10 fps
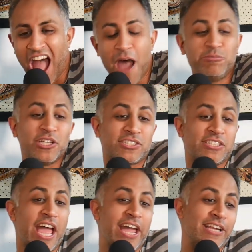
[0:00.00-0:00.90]
I'm just
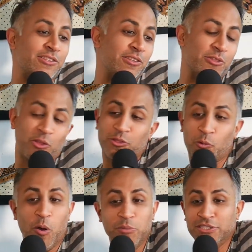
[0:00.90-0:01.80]
saying, the
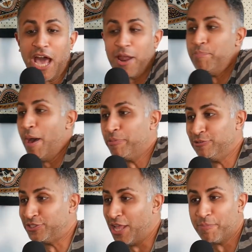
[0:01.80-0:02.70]
woman's got a pep in
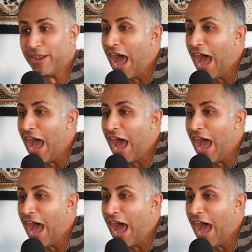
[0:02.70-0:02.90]
her step, and